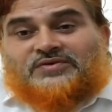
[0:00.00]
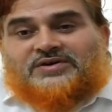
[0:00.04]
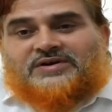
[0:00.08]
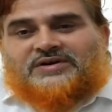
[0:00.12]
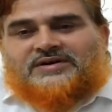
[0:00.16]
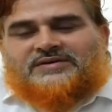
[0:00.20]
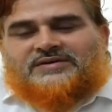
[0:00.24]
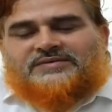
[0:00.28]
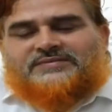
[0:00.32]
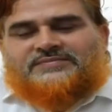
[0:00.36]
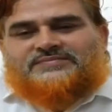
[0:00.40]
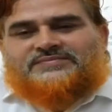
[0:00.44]

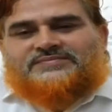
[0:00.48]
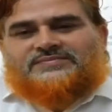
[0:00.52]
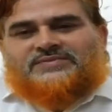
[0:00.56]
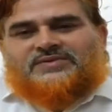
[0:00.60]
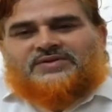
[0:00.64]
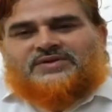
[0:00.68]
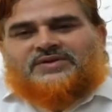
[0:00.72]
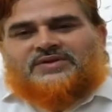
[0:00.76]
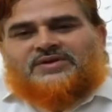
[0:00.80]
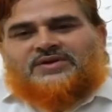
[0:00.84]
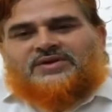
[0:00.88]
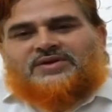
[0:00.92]
world
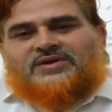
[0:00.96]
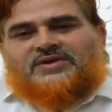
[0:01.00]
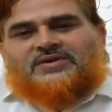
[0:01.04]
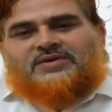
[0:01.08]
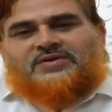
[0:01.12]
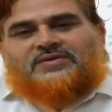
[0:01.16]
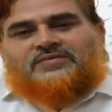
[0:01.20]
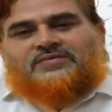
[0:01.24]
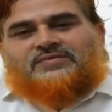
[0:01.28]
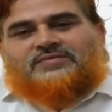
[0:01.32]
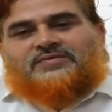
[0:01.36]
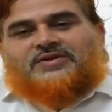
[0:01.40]

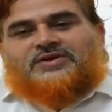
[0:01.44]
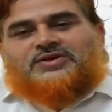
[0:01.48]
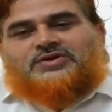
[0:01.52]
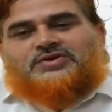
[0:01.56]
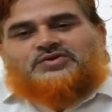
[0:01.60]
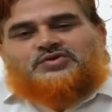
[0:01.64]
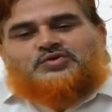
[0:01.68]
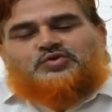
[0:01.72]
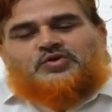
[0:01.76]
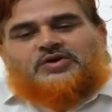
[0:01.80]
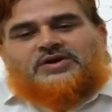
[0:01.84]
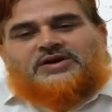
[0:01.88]
with
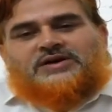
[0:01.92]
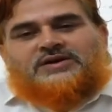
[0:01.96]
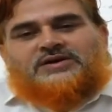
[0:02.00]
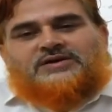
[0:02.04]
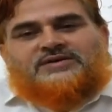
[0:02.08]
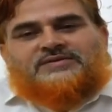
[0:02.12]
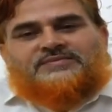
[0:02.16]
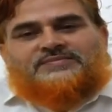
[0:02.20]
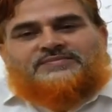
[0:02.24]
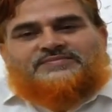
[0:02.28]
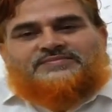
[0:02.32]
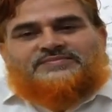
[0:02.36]
the
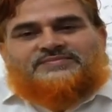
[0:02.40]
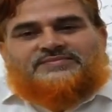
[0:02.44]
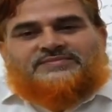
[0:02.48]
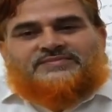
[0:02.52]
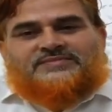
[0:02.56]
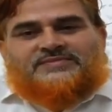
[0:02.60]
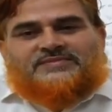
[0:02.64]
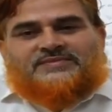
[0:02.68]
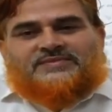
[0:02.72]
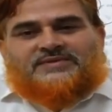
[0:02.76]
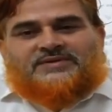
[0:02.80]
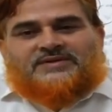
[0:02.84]
student
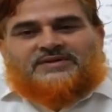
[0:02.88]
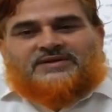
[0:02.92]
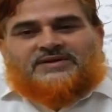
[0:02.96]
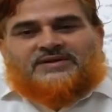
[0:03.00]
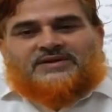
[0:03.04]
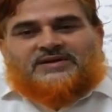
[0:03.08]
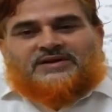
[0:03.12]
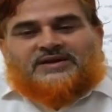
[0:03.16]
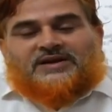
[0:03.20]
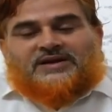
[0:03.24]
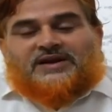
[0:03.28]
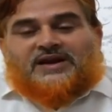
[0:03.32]

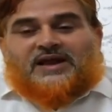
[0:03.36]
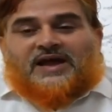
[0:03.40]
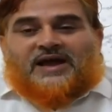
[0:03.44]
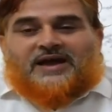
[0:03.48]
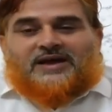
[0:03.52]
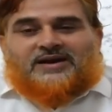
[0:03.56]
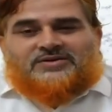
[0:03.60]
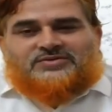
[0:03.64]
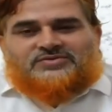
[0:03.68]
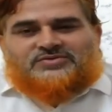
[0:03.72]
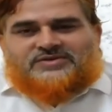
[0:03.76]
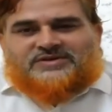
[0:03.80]
in
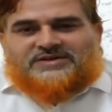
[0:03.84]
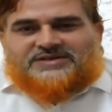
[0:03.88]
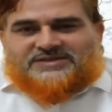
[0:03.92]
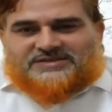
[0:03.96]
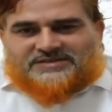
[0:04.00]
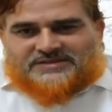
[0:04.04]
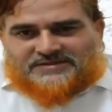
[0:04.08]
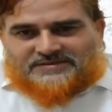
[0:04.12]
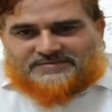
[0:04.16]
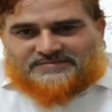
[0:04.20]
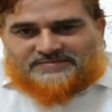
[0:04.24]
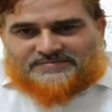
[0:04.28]
higher
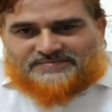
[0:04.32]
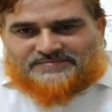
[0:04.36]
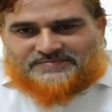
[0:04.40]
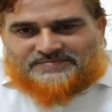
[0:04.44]
education.